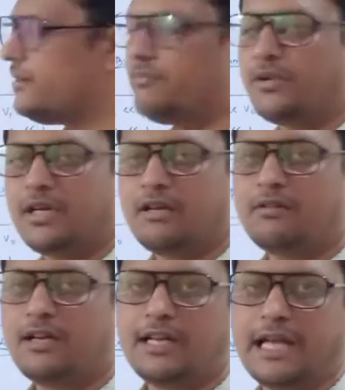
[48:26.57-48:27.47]

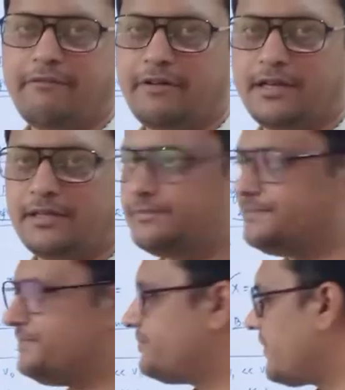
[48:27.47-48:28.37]
particular cavity.
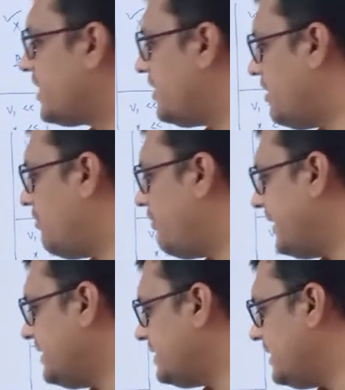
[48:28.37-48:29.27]
Now
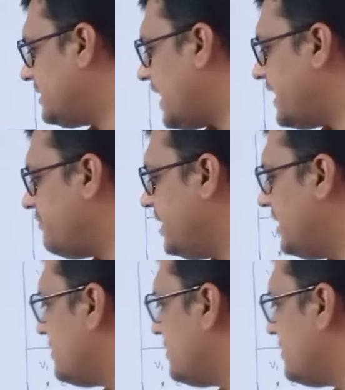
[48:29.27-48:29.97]
once this IB is